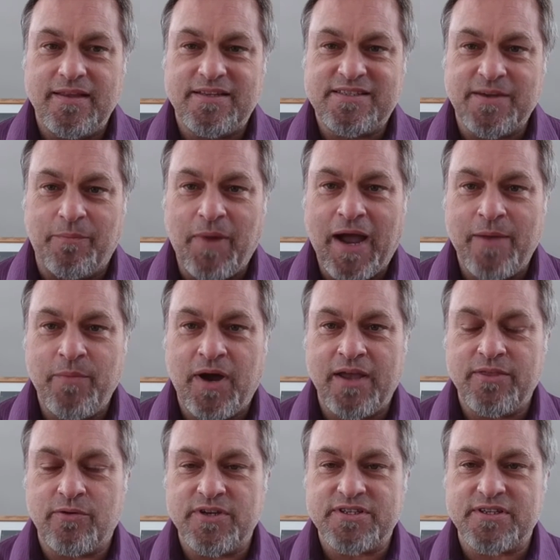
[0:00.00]
To my
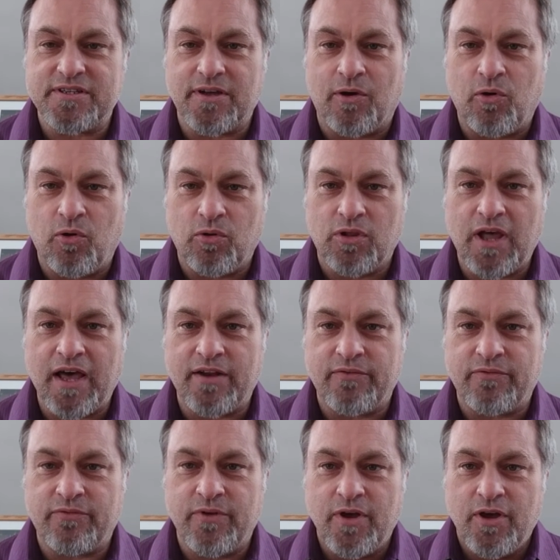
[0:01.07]
mind, there isn't a whole lot
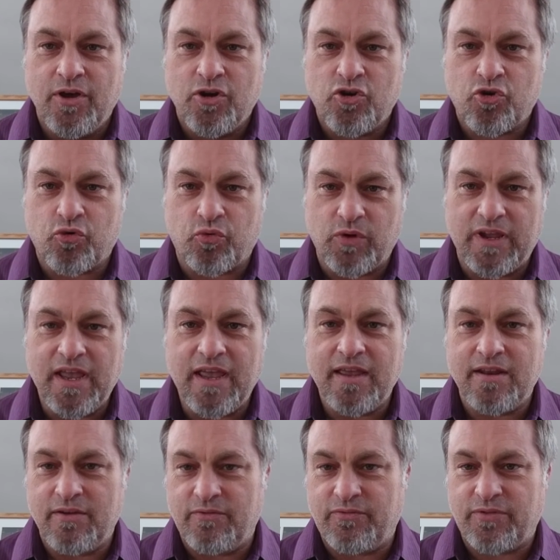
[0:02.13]
of
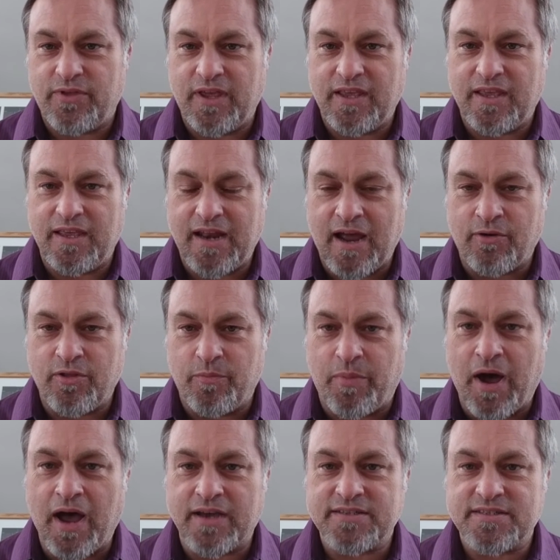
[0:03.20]
creative thinking, out of the
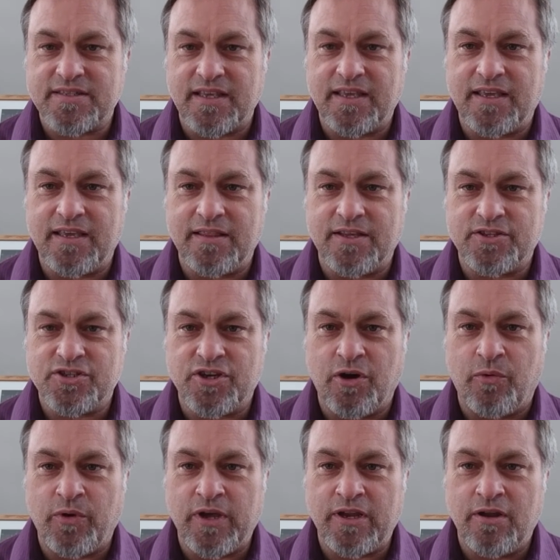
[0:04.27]
box thinking that's
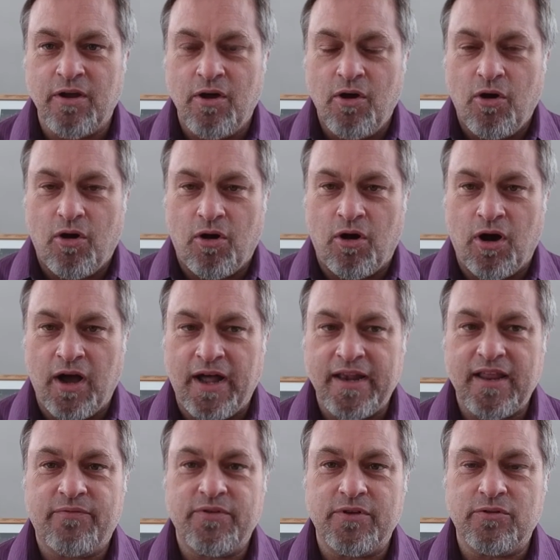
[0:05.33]
going
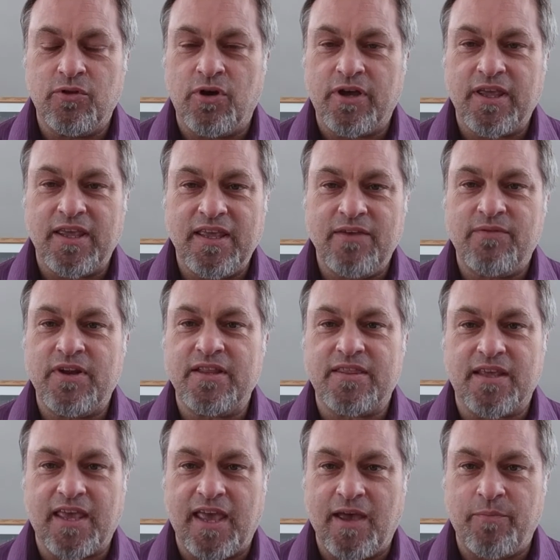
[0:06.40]
on. If you look even at
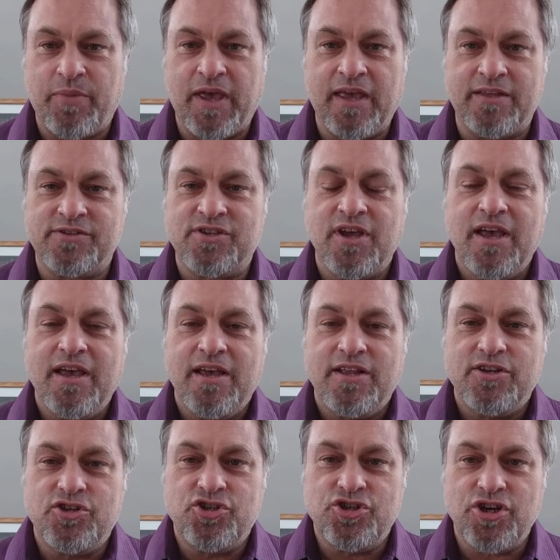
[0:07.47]
the campaigns,
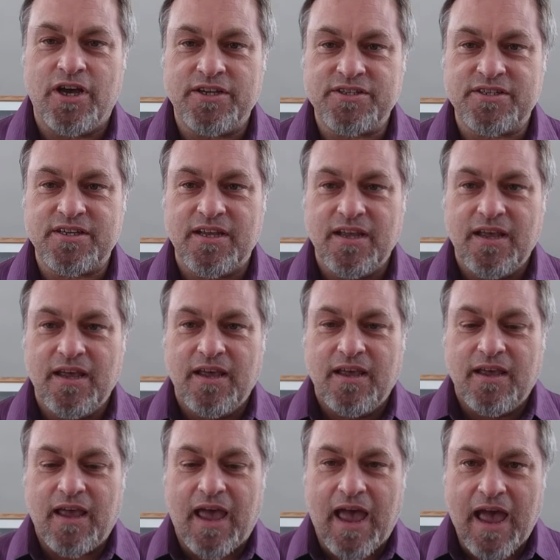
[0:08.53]
just
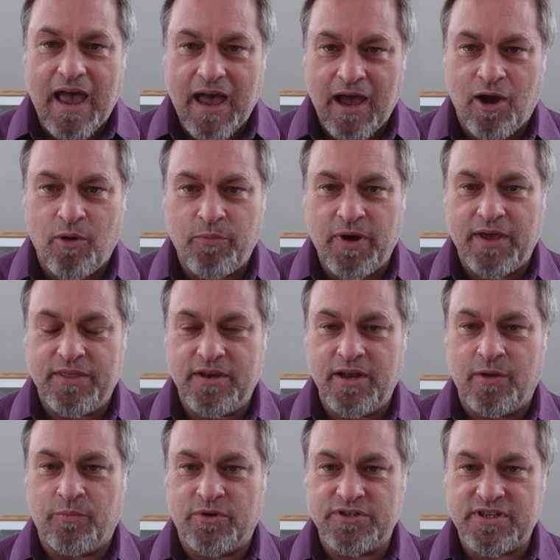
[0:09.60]
how by the
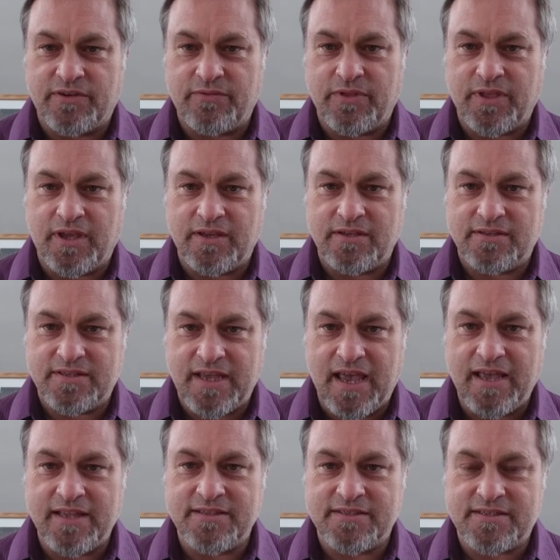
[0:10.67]
numbers everything
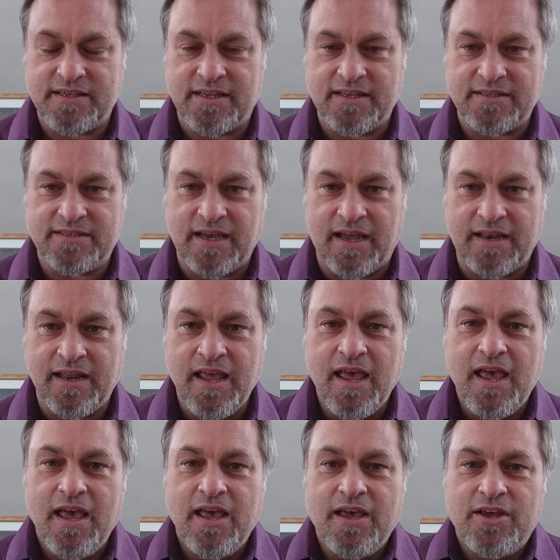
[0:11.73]
tends to get done.
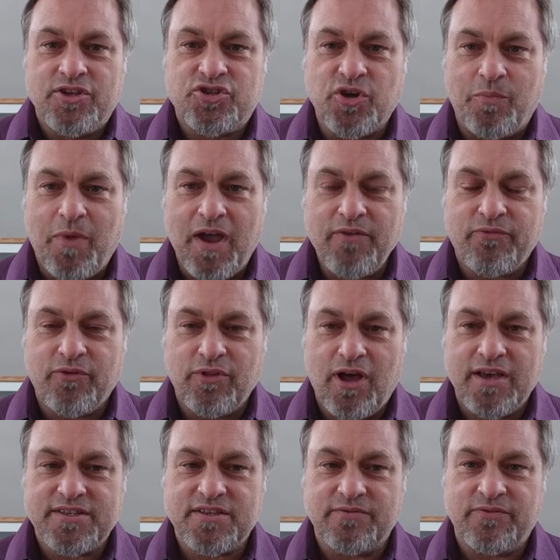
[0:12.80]
So my
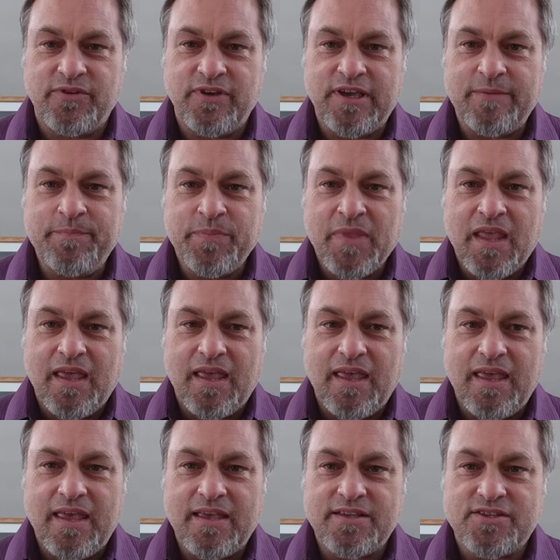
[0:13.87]
philosophy
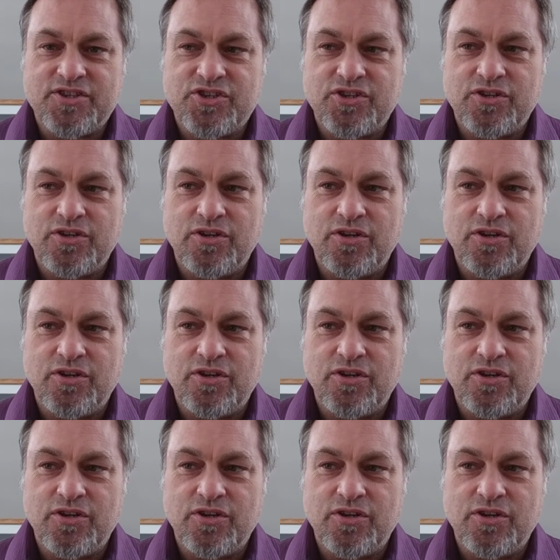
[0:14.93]
is